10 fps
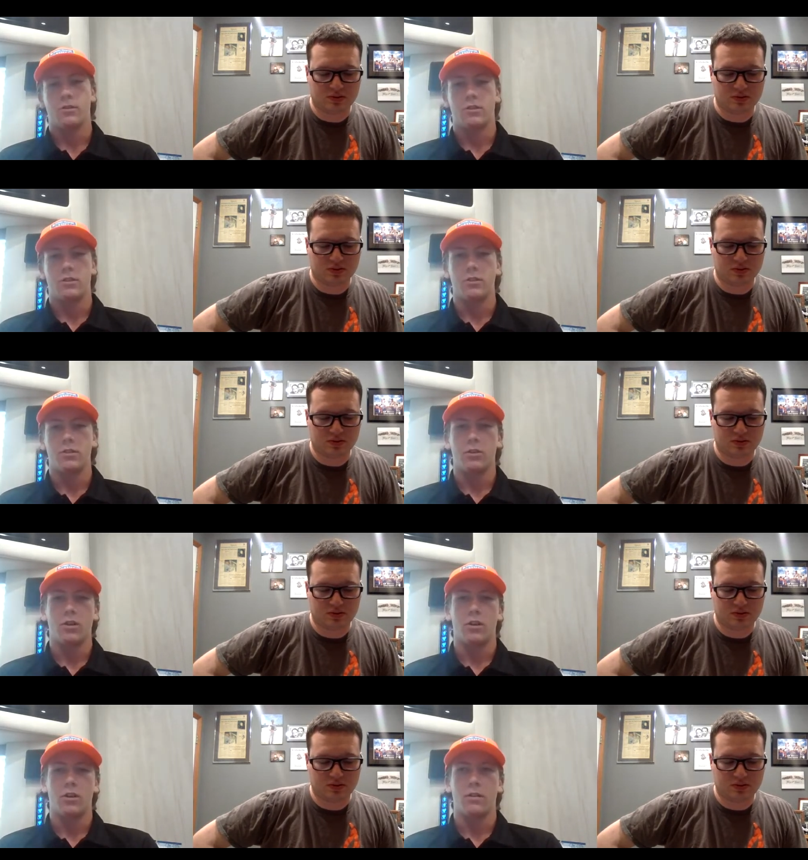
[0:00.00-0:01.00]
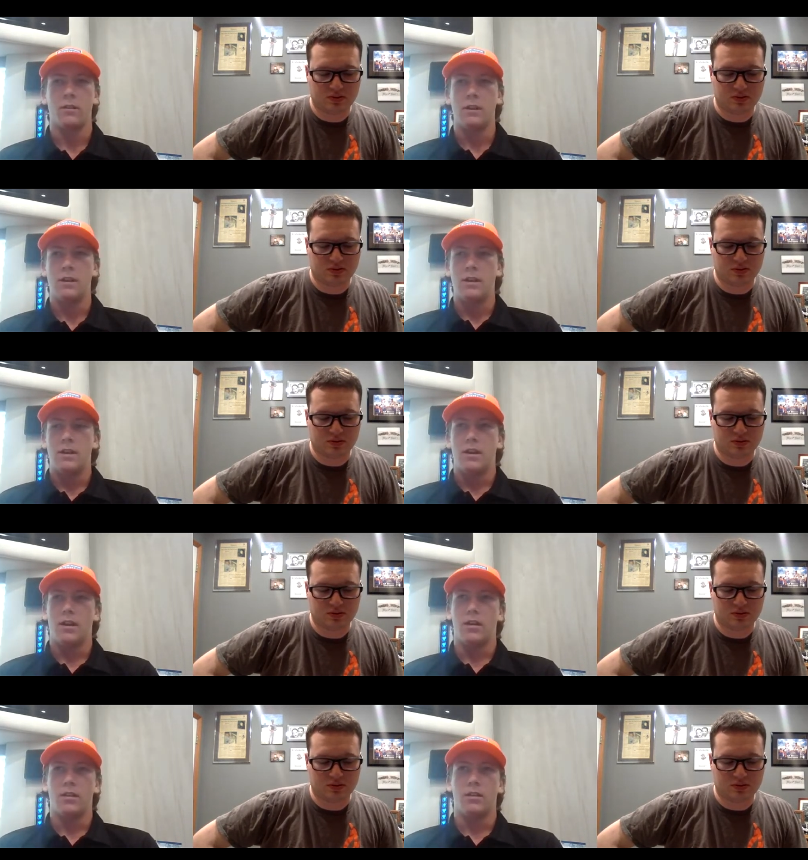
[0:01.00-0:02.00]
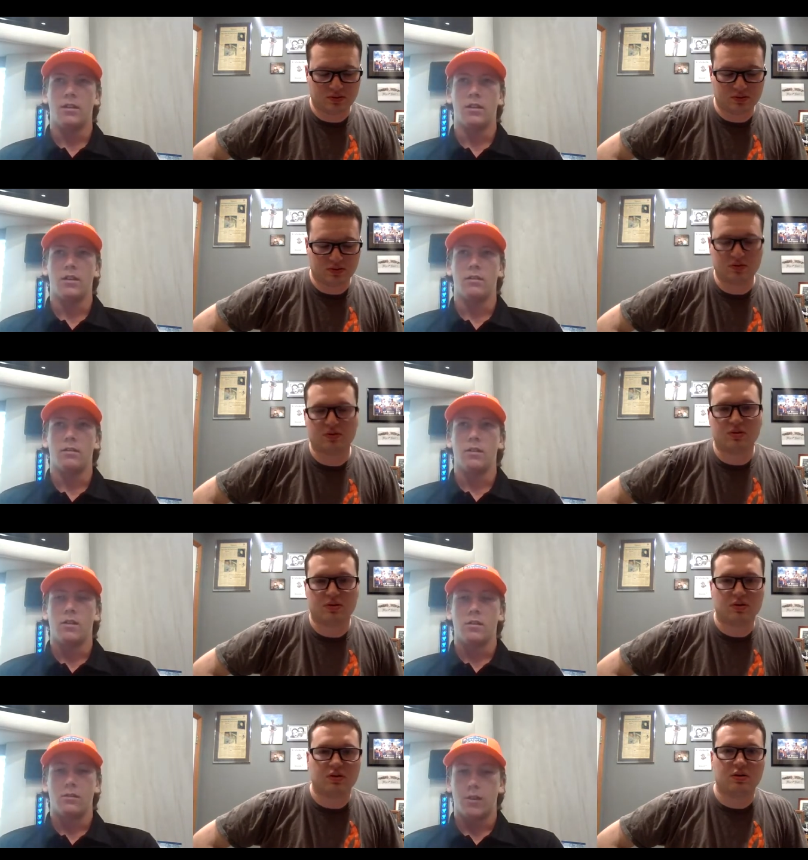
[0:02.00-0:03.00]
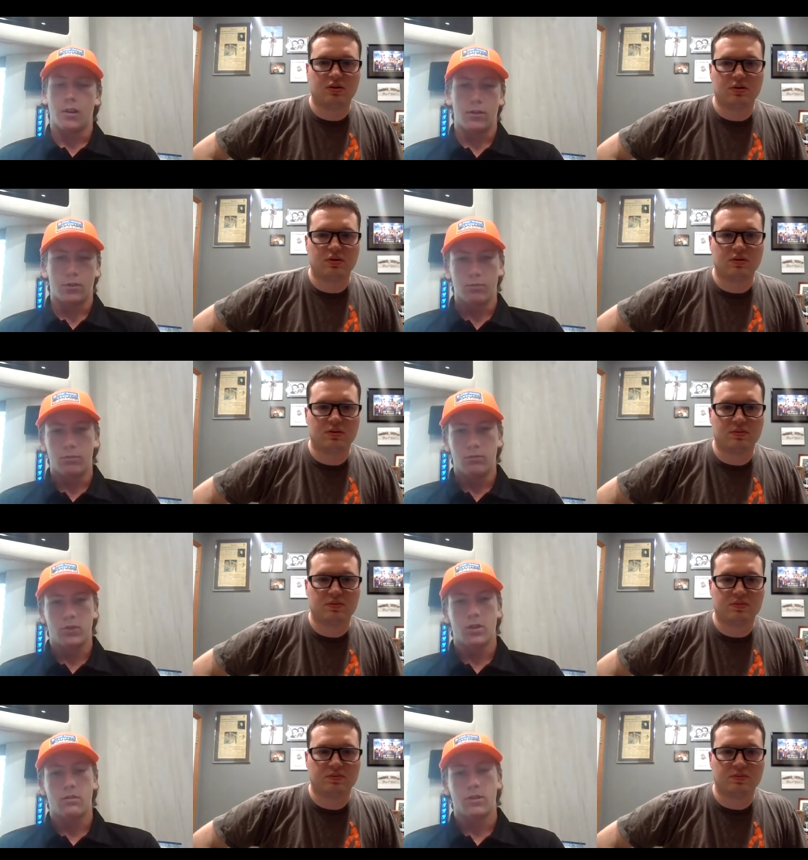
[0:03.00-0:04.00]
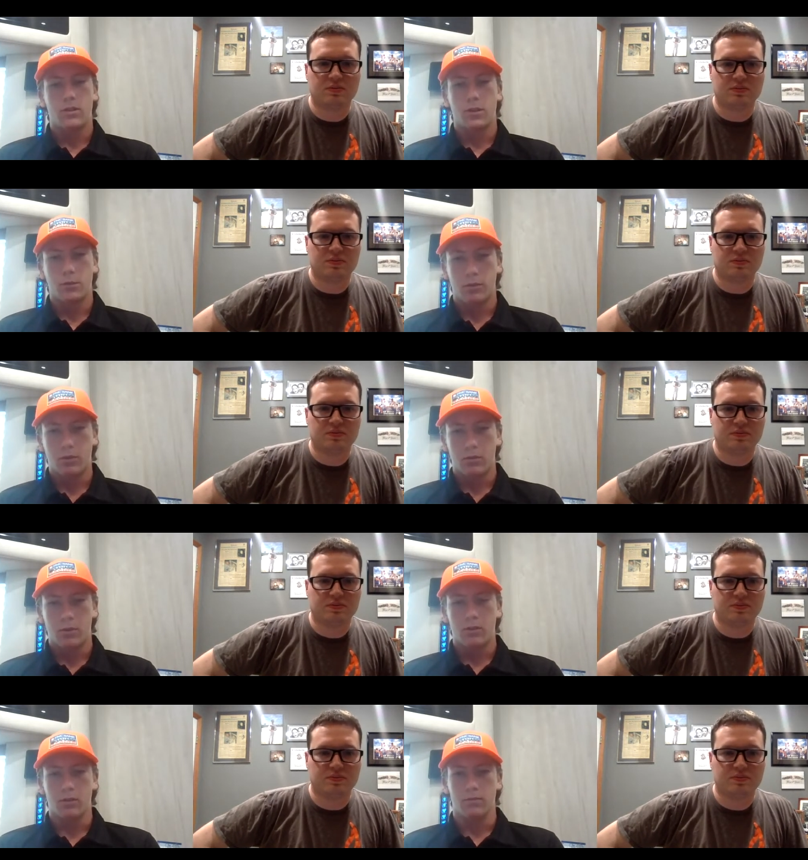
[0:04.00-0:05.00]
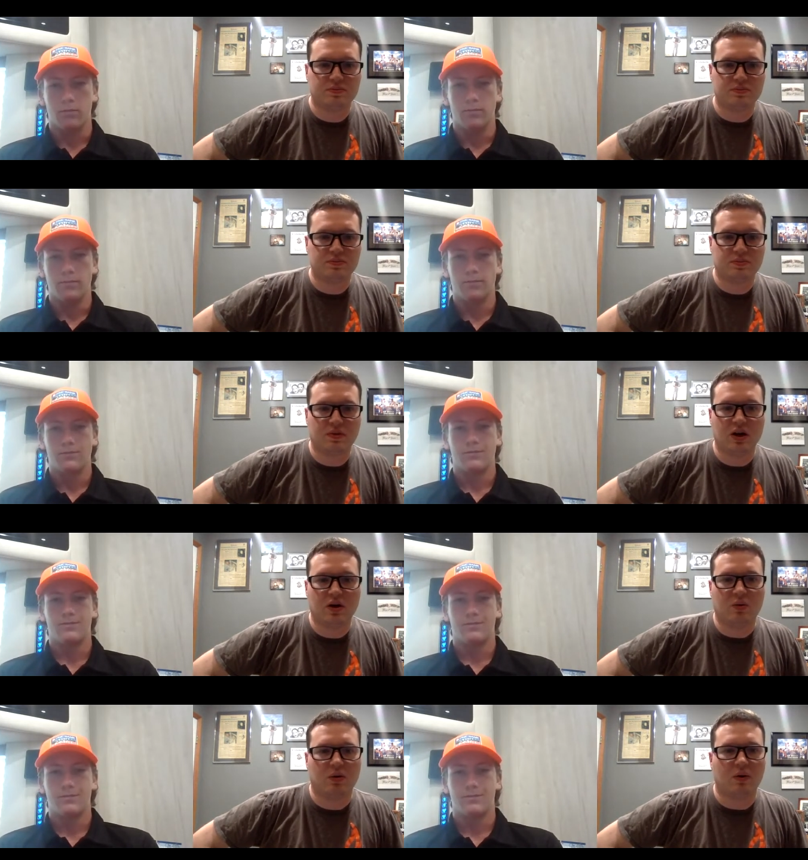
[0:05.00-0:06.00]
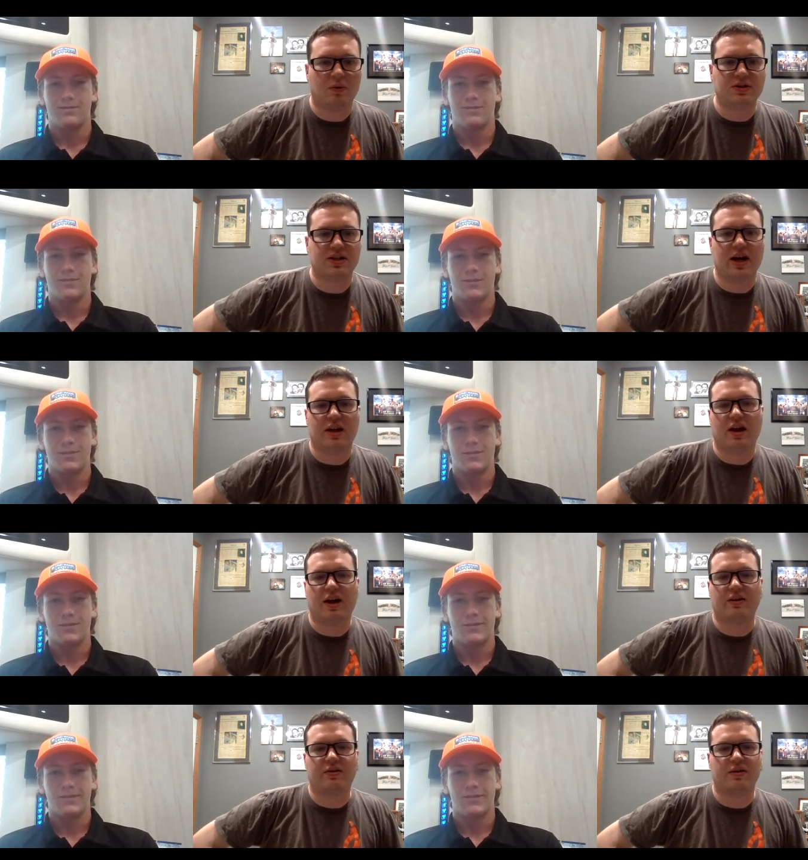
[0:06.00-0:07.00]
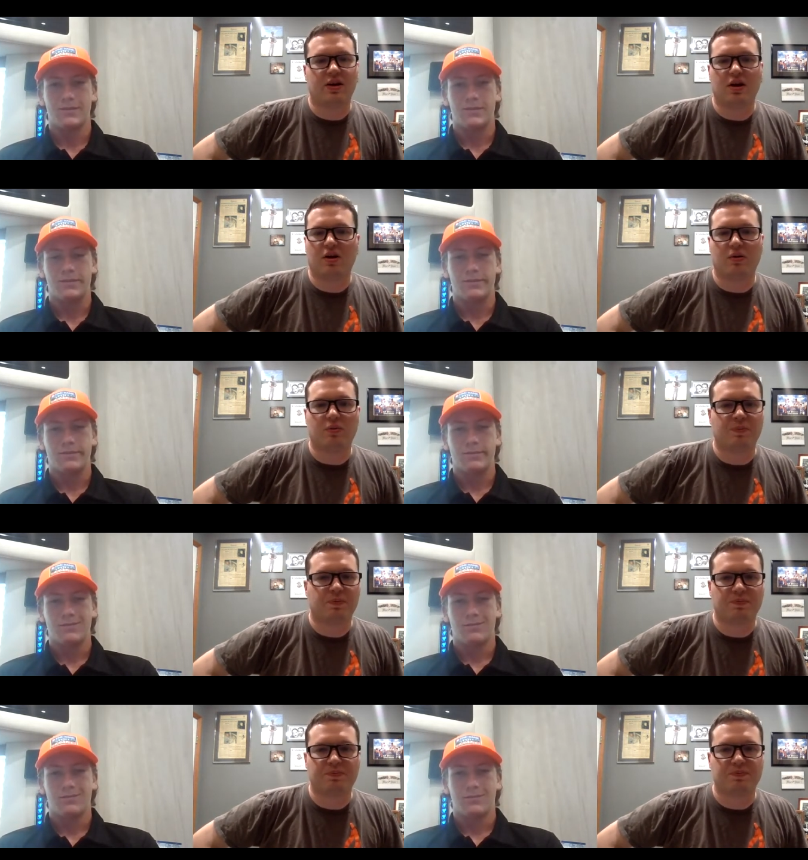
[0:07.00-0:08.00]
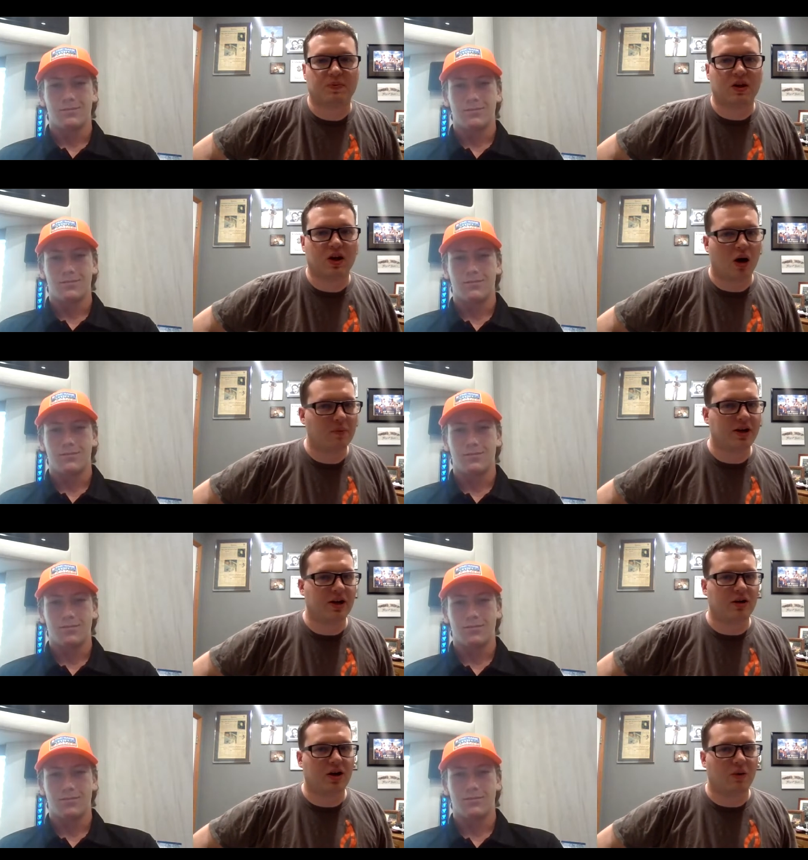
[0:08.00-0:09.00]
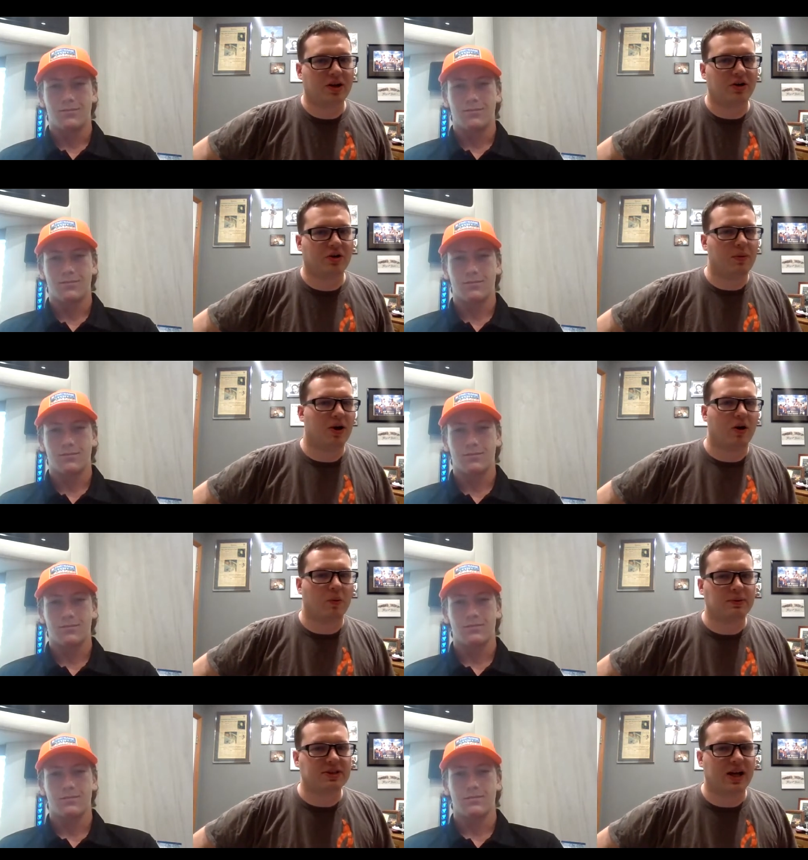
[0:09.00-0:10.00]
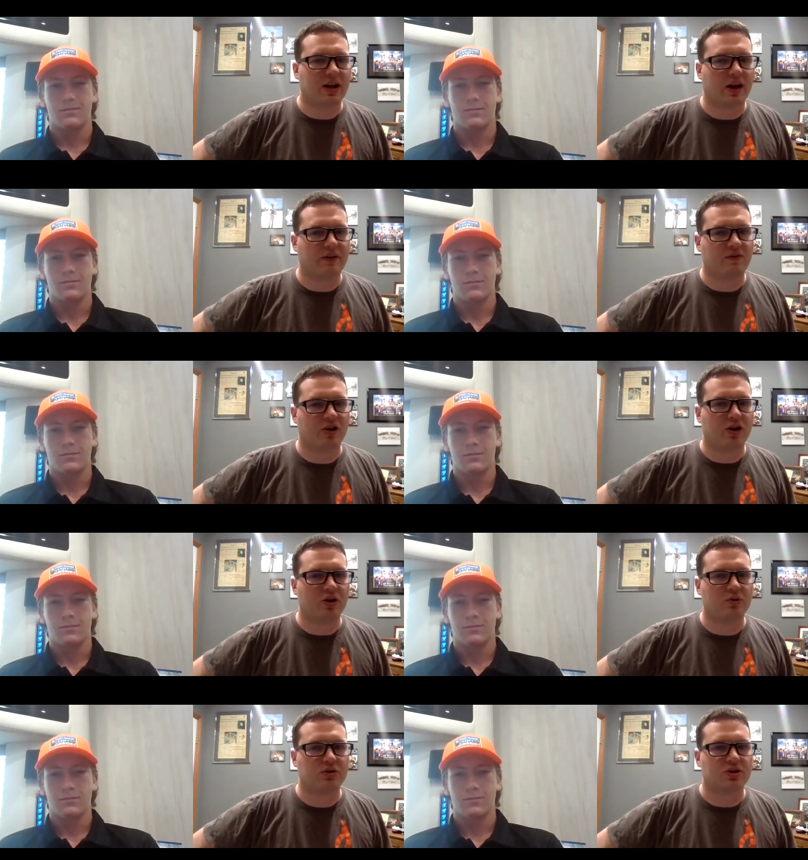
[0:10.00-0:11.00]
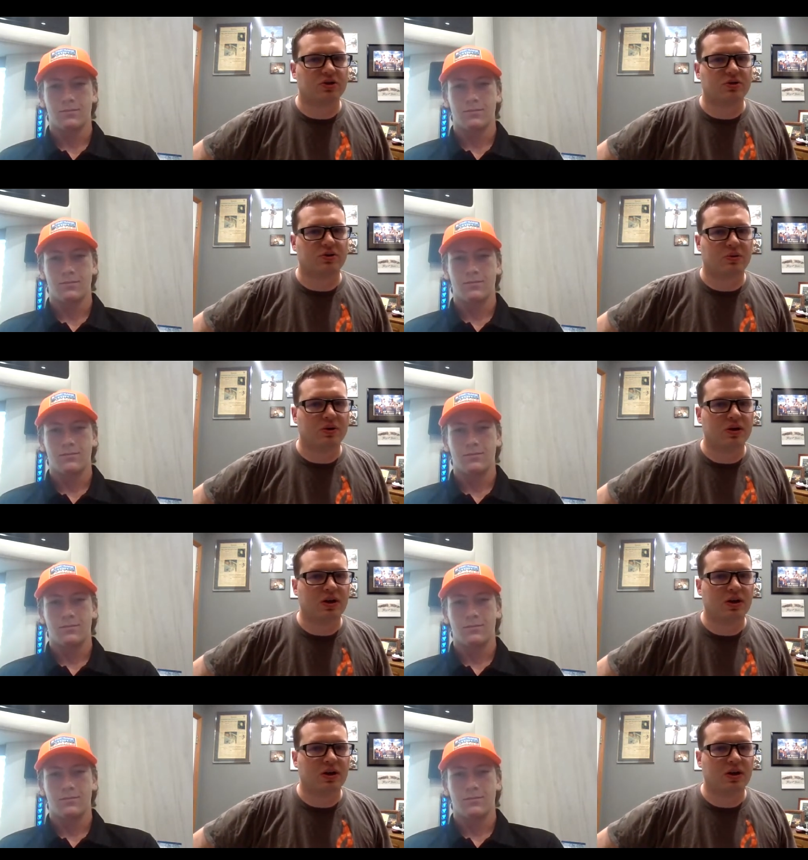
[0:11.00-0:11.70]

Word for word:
Speaker 1: learned go karting. And uh, then I just started racing up here in America.
Speaker 2: What was that like, you know, coming coming here to America, what was that like for you to